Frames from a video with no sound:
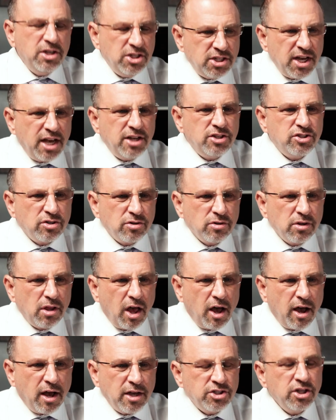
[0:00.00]
possessor
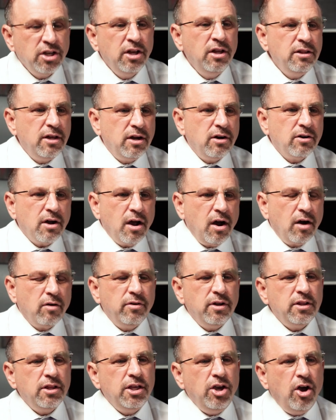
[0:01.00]
laws that are
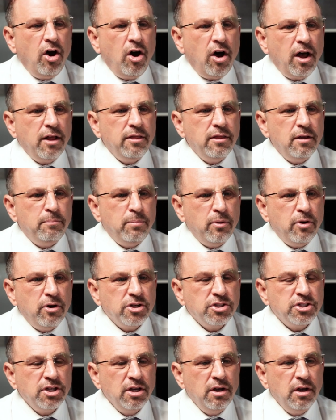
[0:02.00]
currently on the
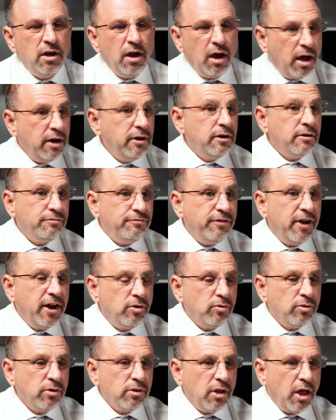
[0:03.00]
books under
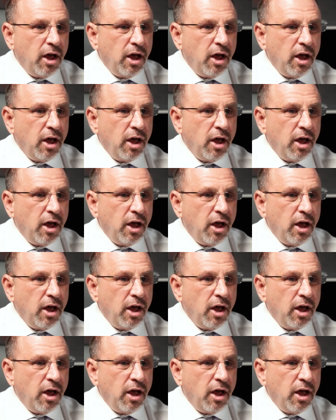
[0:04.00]
federal